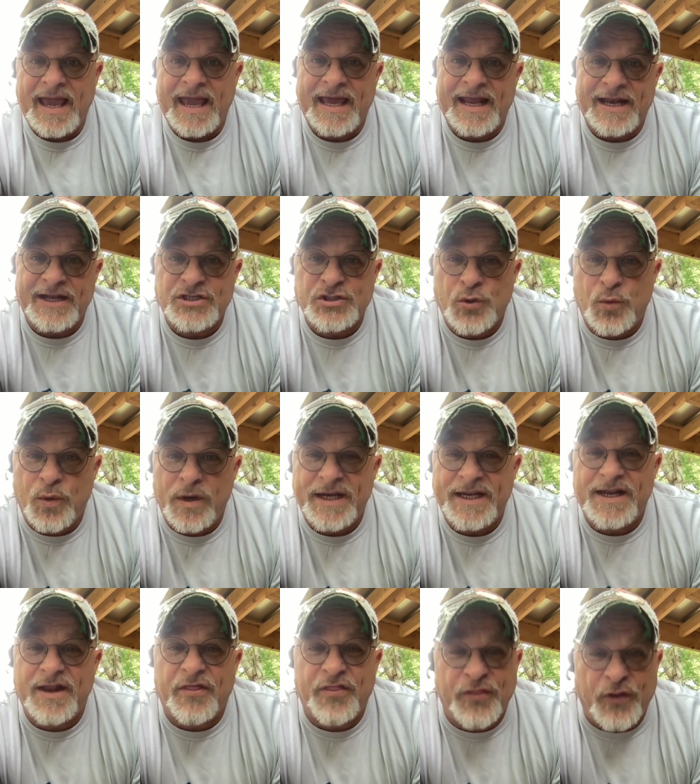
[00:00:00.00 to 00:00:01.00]
and a
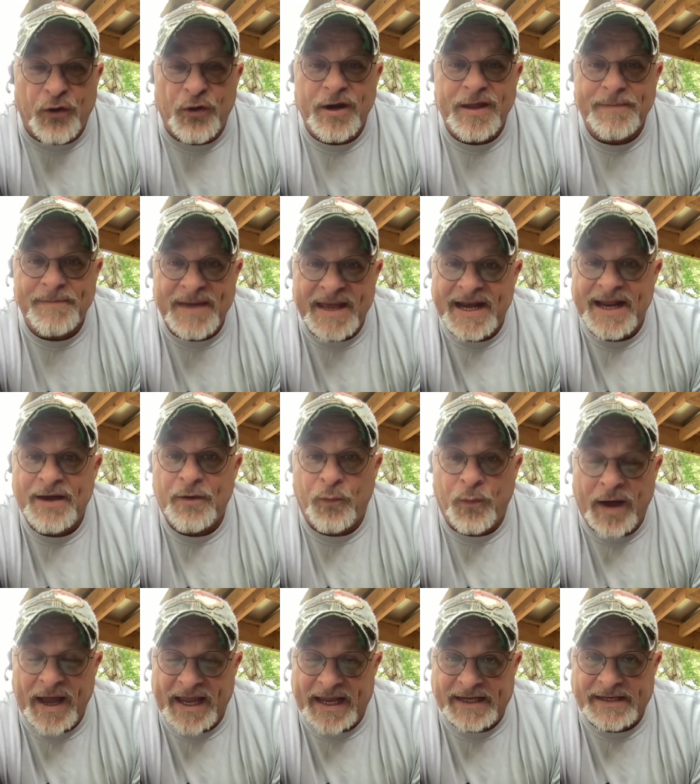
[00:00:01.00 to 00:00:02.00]
twenty to thirty minute
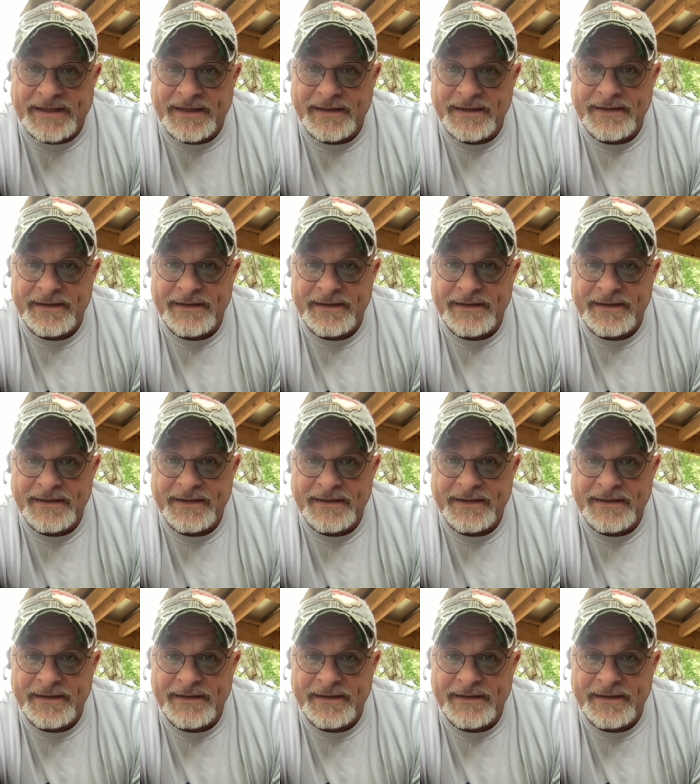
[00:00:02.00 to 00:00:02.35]
wait.